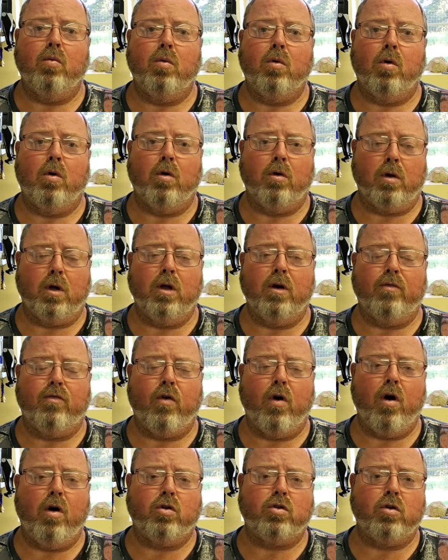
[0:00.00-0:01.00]
or get a
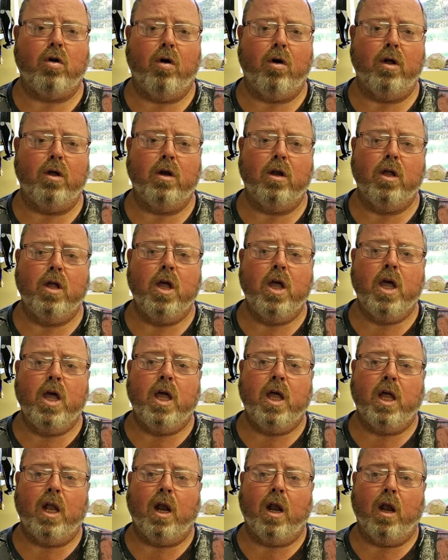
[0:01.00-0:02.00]
frost on it.
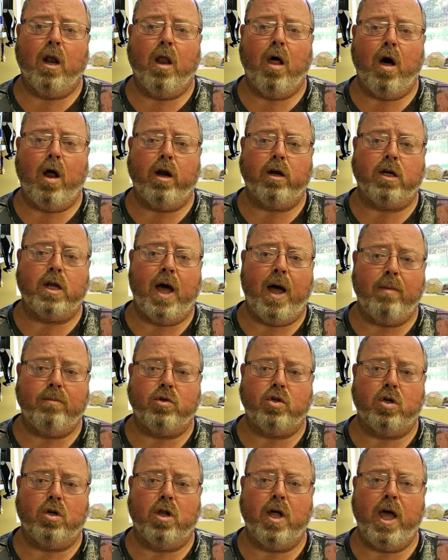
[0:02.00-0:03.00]
A lot of
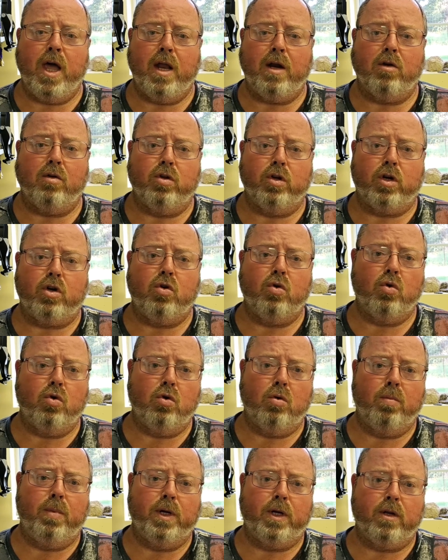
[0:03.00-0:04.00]
times it'll handle the
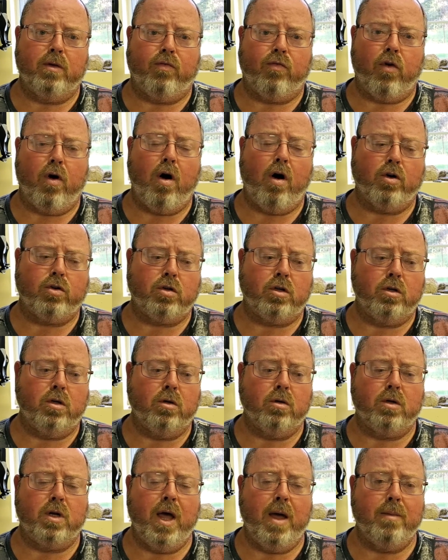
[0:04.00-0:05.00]
cool, but the frost
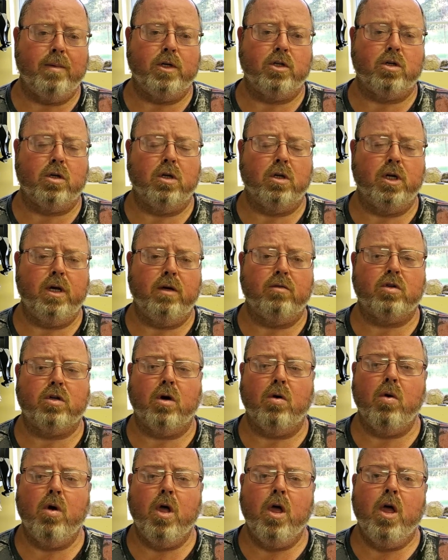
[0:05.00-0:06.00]
will damage the leaves.
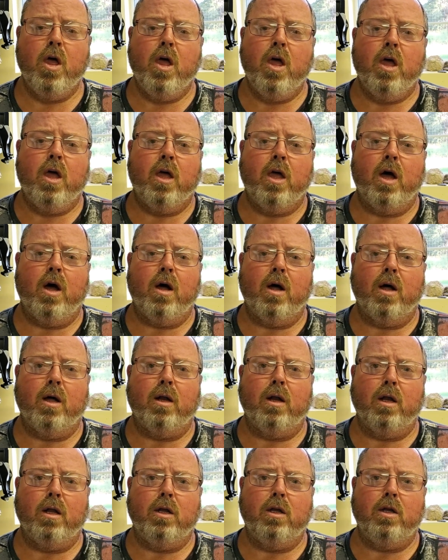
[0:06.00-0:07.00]
So
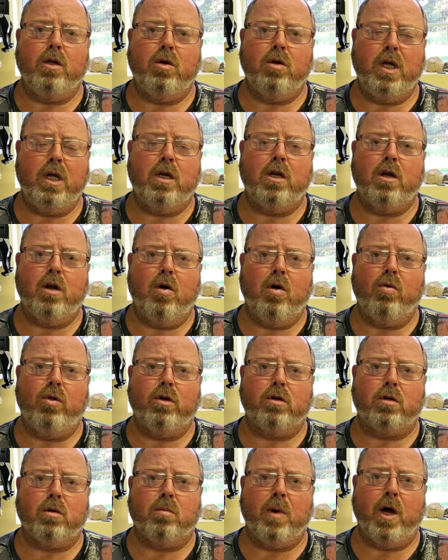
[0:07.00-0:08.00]
you need to know
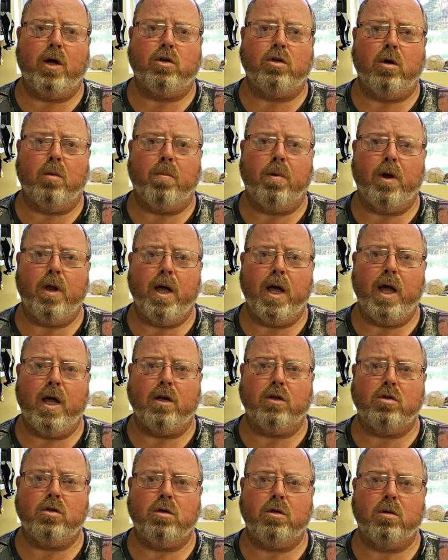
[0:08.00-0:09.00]
this about your
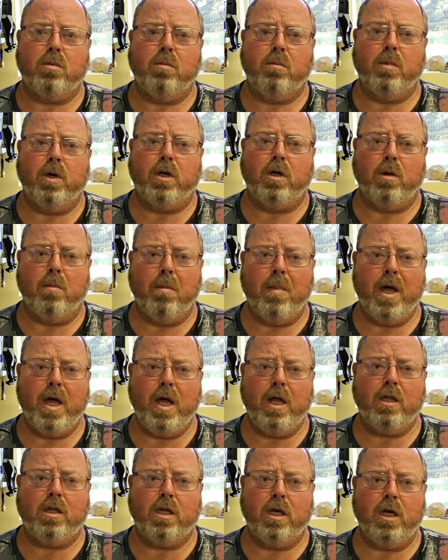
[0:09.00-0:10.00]
plants. But the
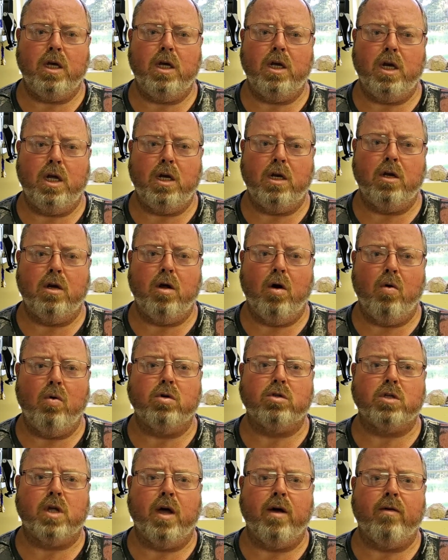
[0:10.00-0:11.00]
main thing you need to know
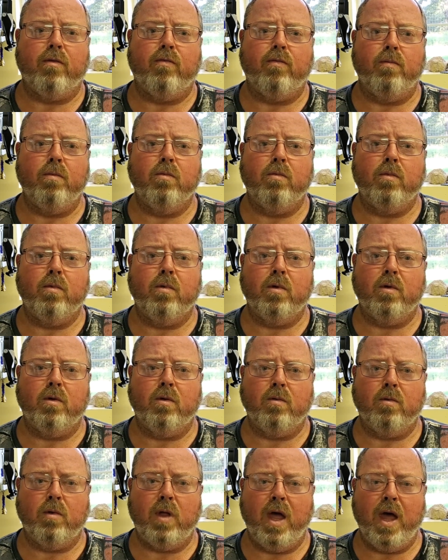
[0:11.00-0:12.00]
is that
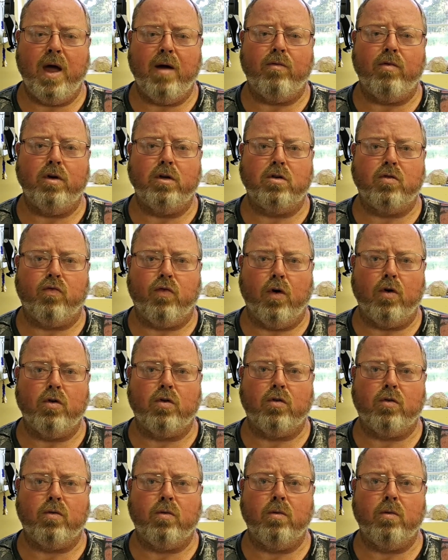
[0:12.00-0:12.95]
average first